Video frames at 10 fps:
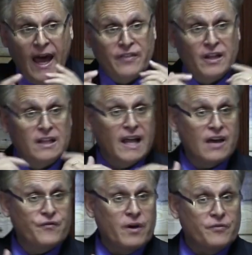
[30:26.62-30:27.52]
and the
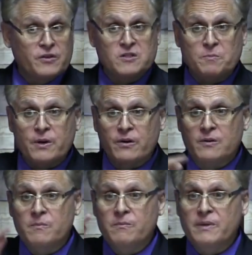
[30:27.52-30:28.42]
life of the
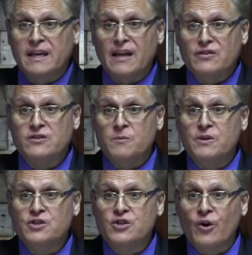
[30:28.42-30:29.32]
Spirit begins to
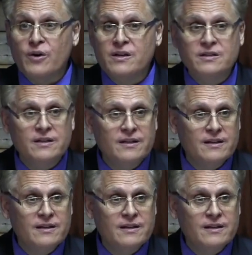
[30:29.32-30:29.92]
be choked.